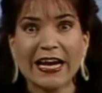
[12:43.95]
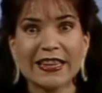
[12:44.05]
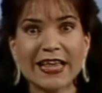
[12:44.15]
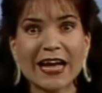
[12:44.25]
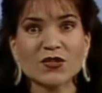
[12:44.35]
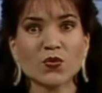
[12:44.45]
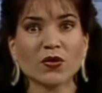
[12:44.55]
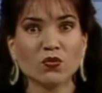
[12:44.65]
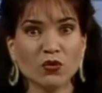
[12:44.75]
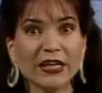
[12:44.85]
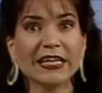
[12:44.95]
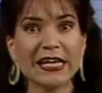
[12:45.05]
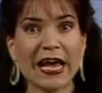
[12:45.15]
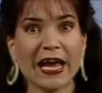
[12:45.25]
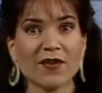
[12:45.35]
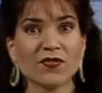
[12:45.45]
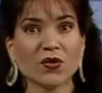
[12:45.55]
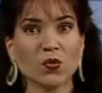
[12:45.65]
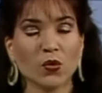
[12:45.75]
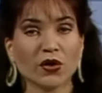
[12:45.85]
and that's what really
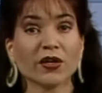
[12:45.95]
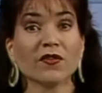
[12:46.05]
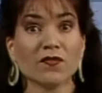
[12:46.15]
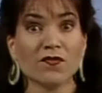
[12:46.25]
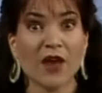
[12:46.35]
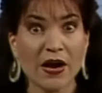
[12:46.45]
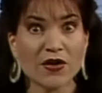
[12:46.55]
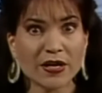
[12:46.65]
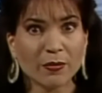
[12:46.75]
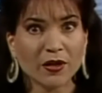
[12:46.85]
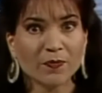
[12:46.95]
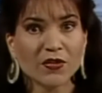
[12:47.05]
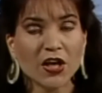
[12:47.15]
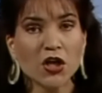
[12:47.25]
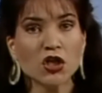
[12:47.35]
gave the word variable.